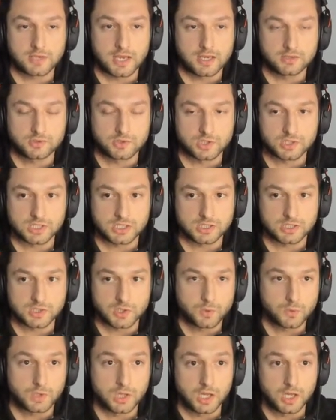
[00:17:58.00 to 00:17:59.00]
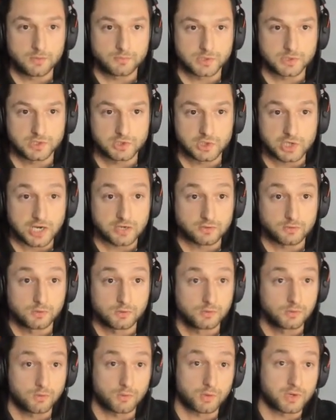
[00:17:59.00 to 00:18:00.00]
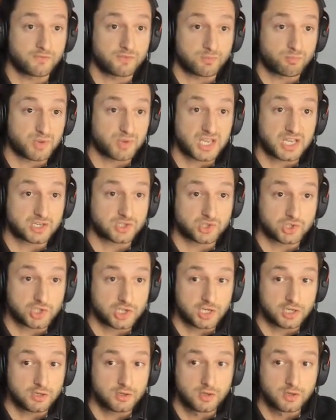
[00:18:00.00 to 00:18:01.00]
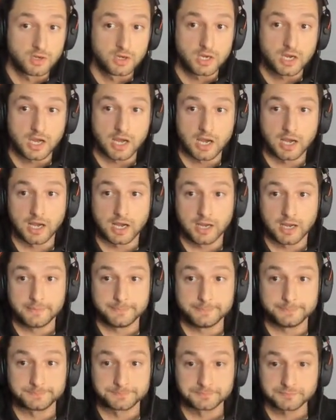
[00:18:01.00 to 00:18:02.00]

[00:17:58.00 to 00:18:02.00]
Just as two clubs in general, or even PSG. And